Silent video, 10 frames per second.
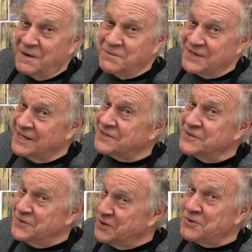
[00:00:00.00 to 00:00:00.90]
comes as
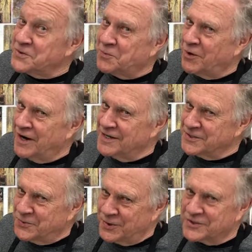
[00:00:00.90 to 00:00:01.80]
no
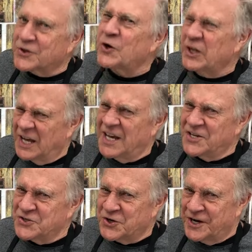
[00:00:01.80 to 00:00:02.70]
surprise to us
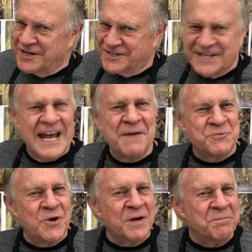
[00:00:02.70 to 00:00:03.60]
collage artists and
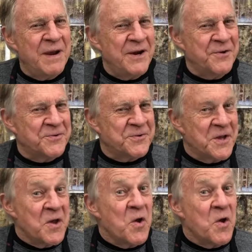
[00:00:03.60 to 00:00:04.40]
abstract painters.